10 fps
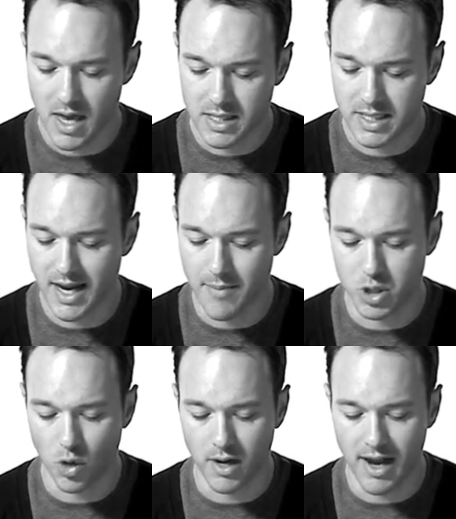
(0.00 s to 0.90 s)

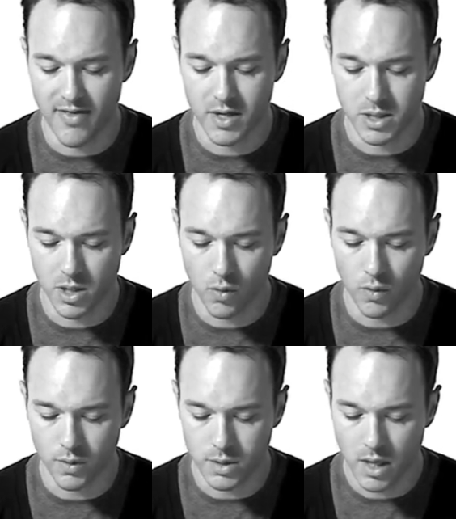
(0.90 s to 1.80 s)
slipped on leather
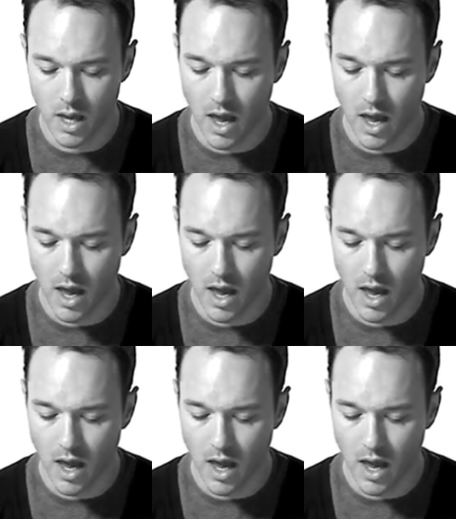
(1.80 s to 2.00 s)
soles,